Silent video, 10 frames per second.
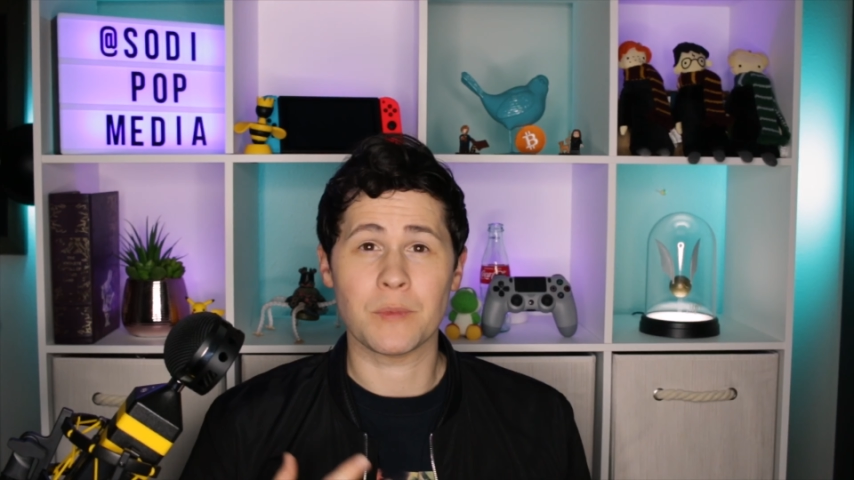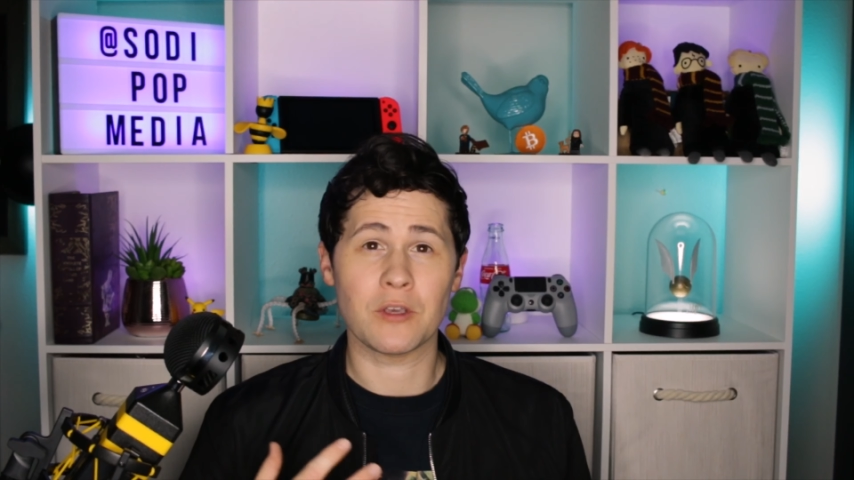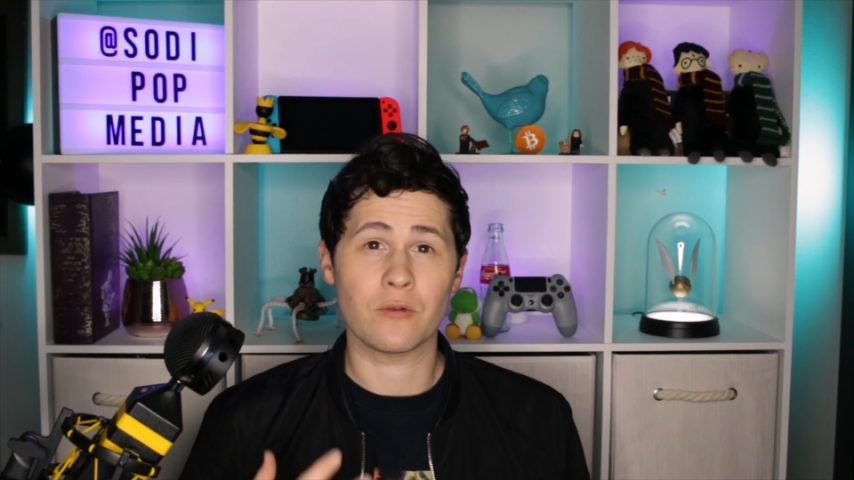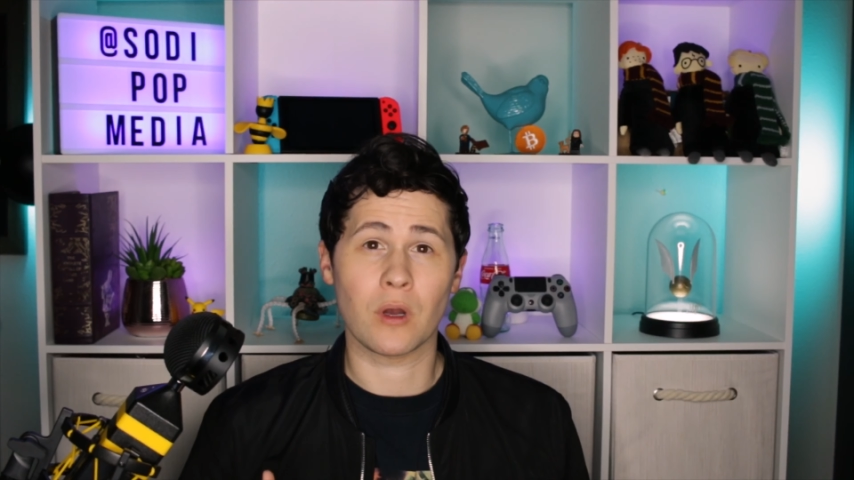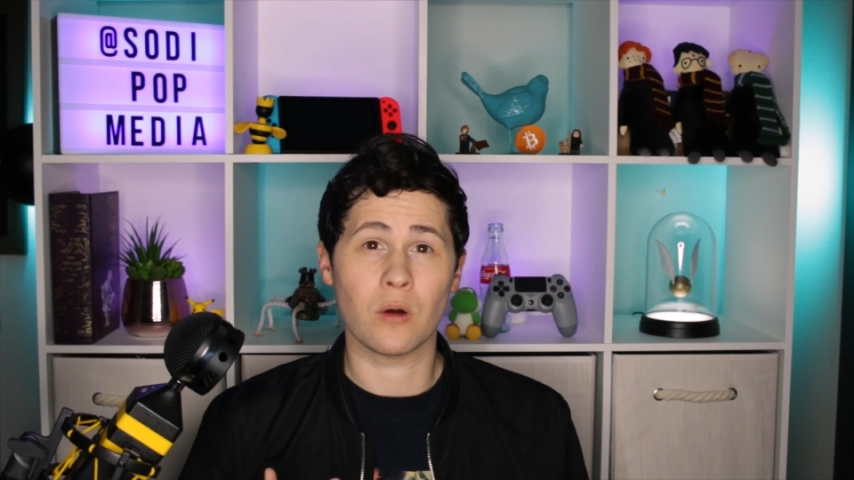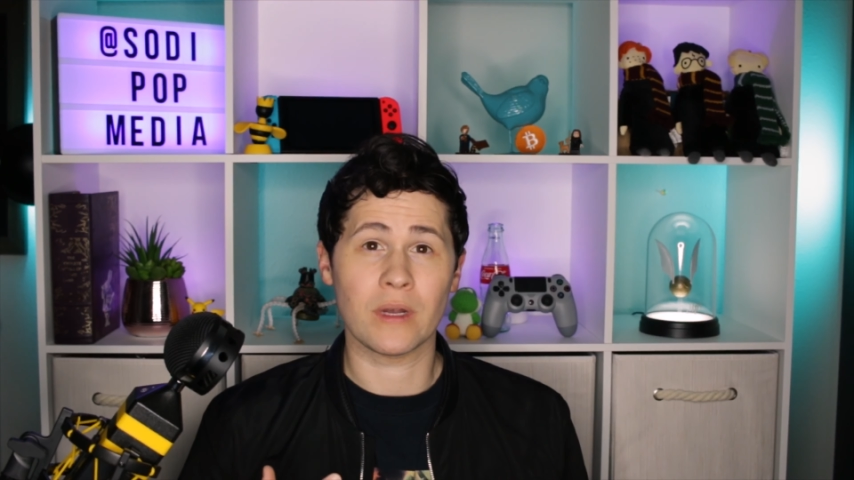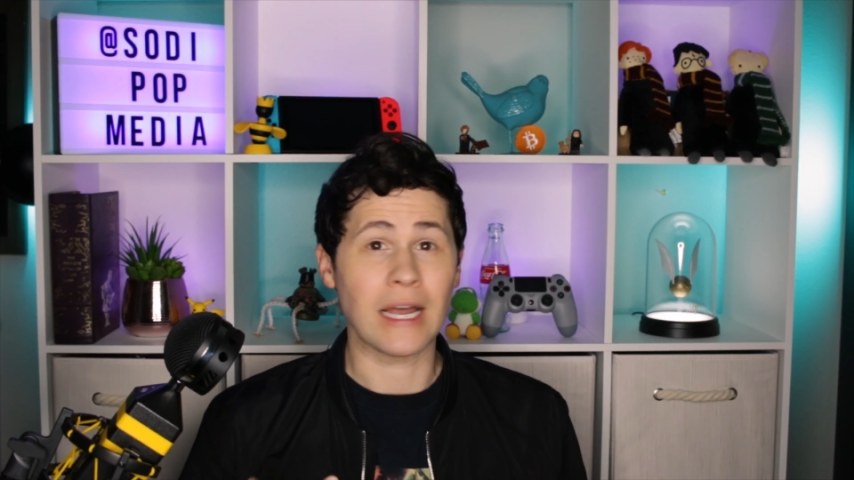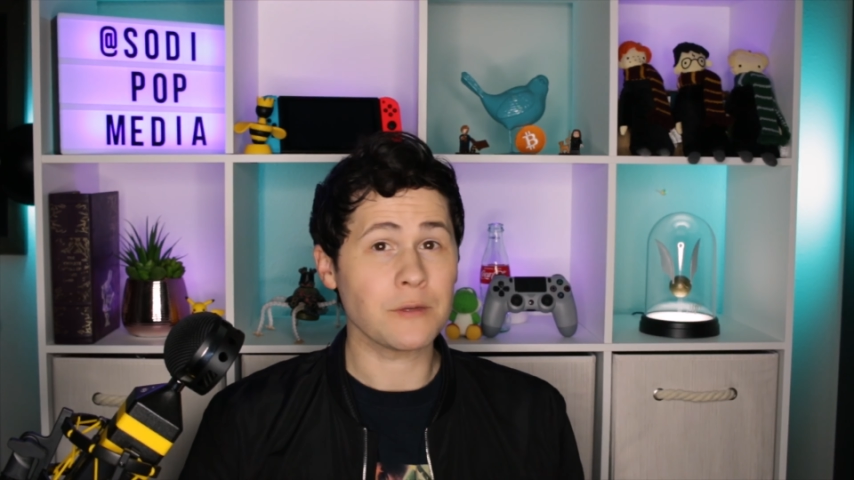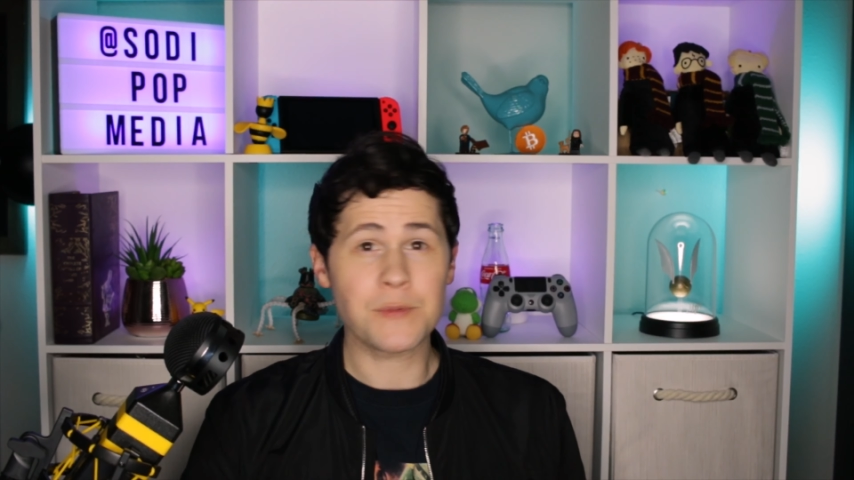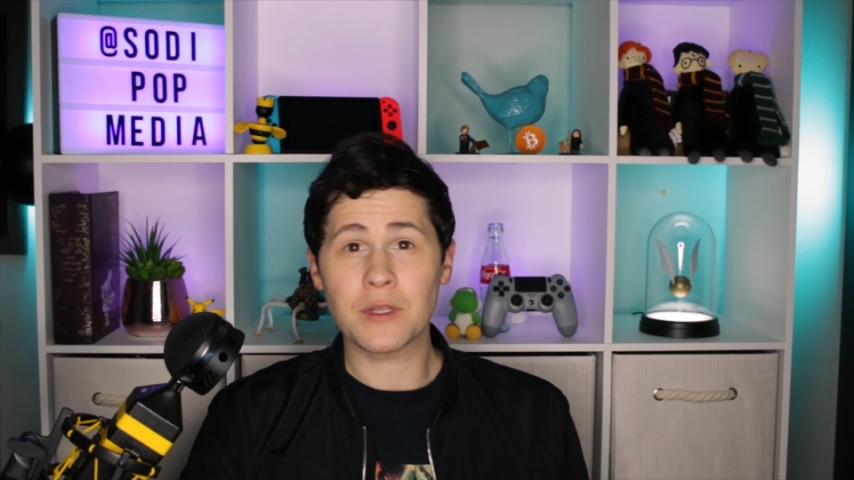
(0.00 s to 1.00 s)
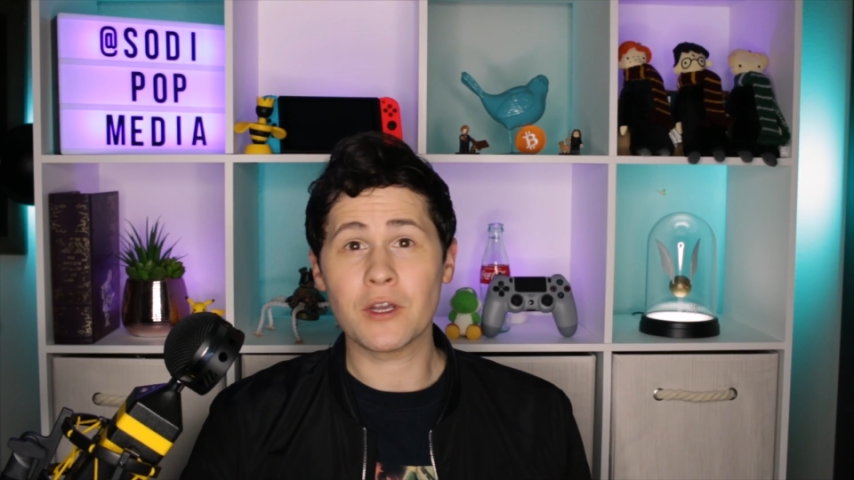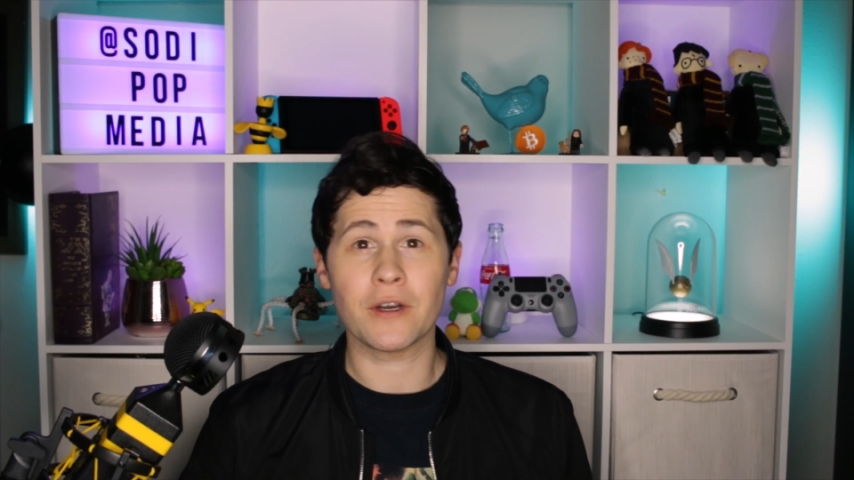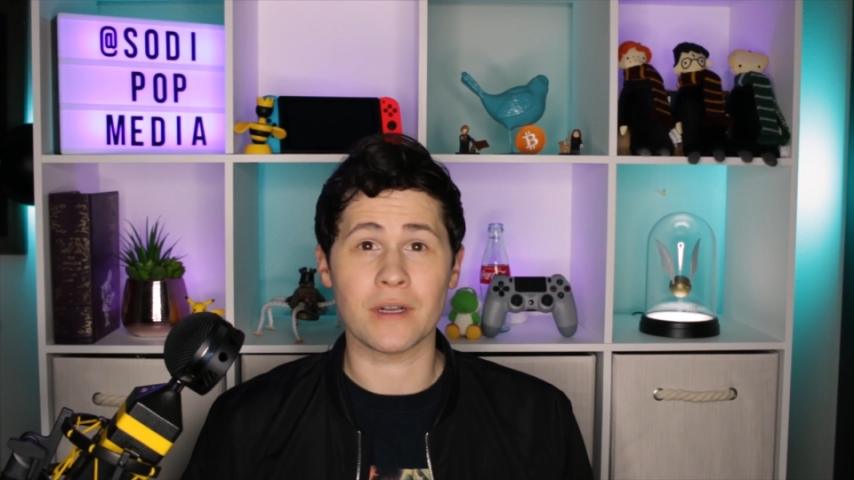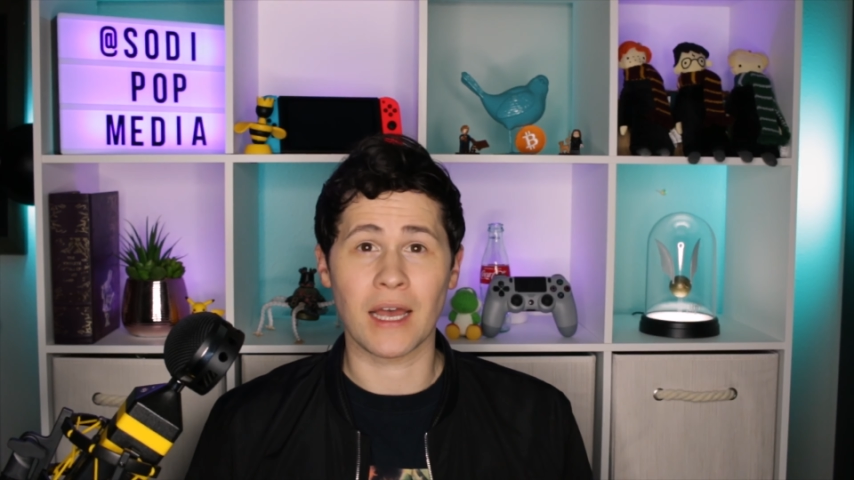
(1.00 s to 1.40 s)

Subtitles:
me grow, and helps me learn.